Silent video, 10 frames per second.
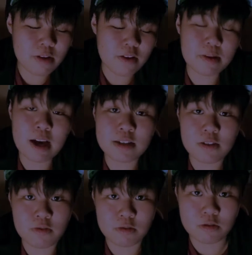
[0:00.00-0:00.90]
have been
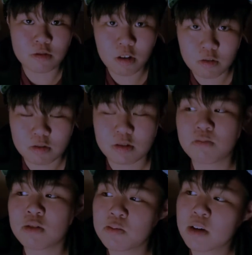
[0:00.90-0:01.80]
asking for tutorials
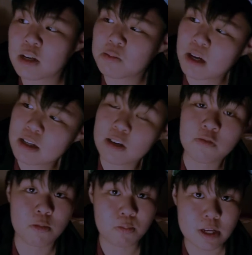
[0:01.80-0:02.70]
and people have been asking
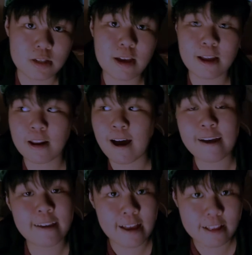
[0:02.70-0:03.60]
for beats. And
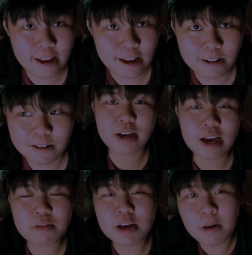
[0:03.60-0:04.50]
I get that, you know. I
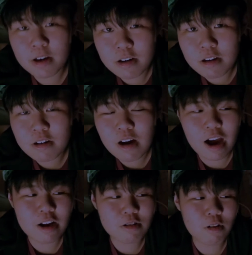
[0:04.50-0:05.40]
play by ear.
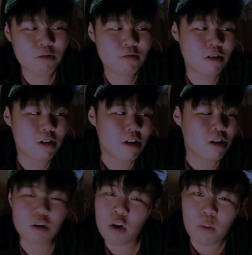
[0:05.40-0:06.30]
I don't
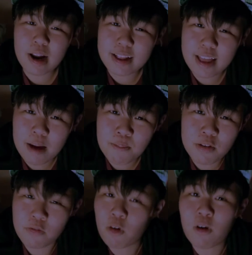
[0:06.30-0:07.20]
know what I tap
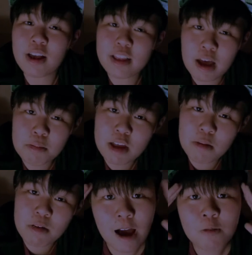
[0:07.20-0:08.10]
before I tap
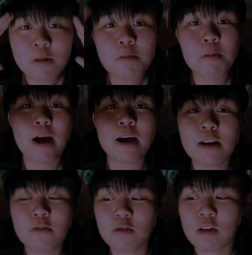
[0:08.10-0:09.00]
them. I wouldn't mind
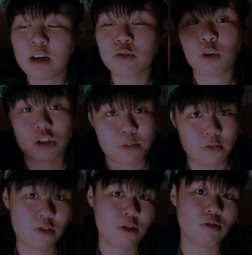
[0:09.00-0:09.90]
if you guys watch my
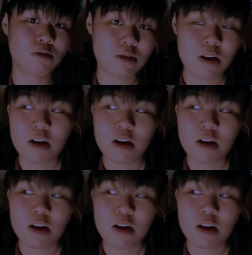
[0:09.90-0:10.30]
videos